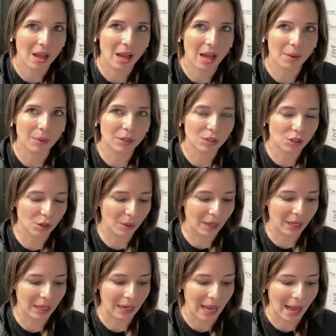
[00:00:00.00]
I would do
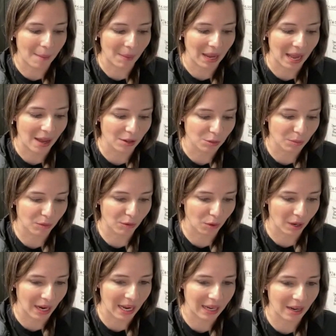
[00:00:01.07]
it at my house
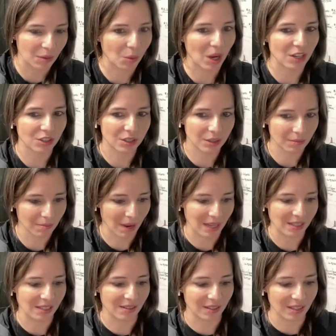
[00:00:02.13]
beforehand. I'd watch my
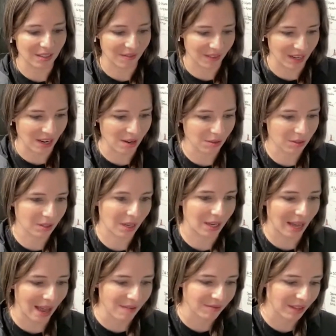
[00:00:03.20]
series of videos.
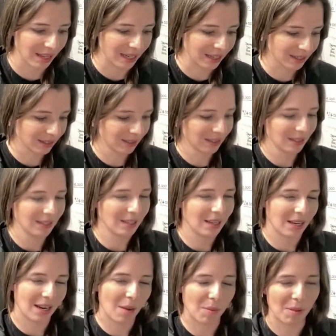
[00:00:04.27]
I'd have like
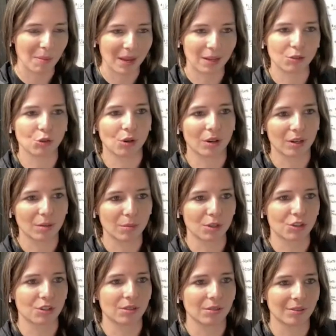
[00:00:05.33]
a couple of Michael Jordan
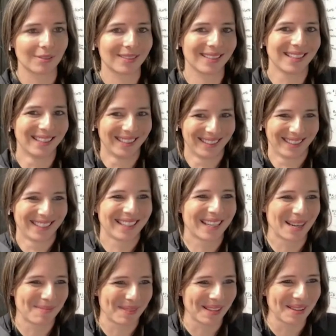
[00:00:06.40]
commercials, a
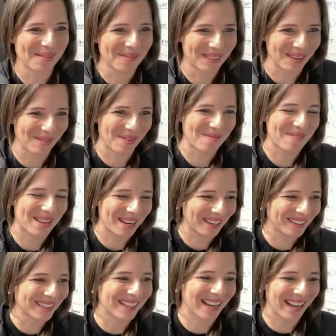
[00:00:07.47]
couple of different
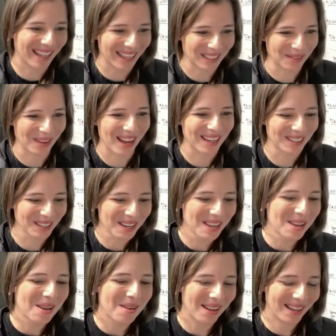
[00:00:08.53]
videos that I like to watch.
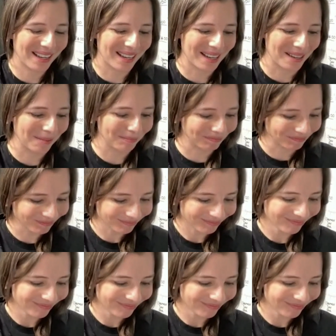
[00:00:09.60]
Okay.